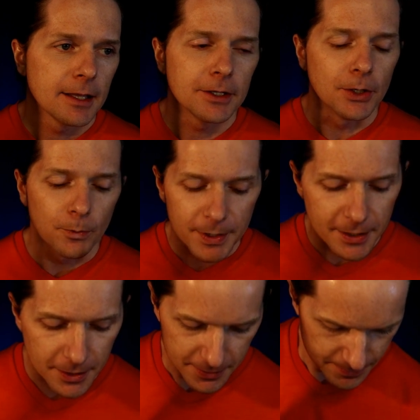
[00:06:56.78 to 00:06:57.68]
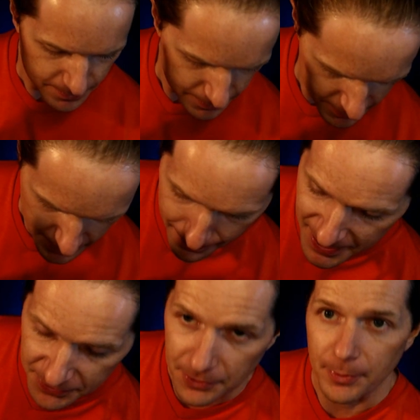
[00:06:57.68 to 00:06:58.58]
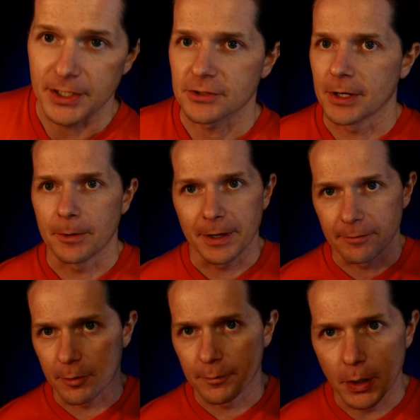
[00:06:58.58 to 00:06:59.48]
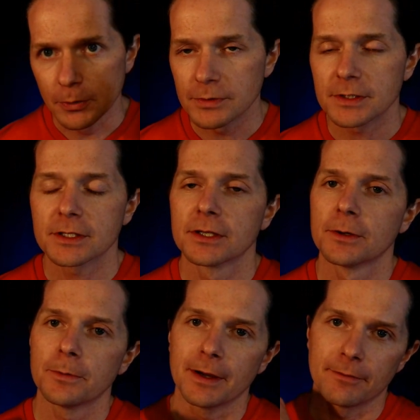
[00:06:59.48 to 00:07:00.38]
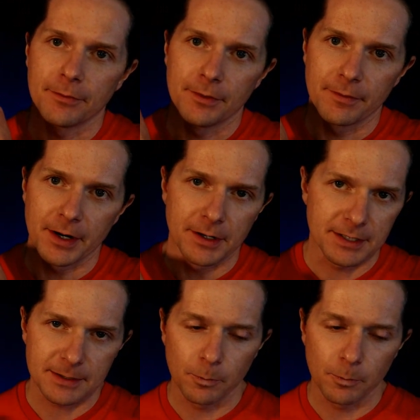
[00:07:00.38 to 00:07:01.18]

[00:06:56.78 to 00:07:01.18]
you know, we are immensely blessed, right? We have our phones, we have the various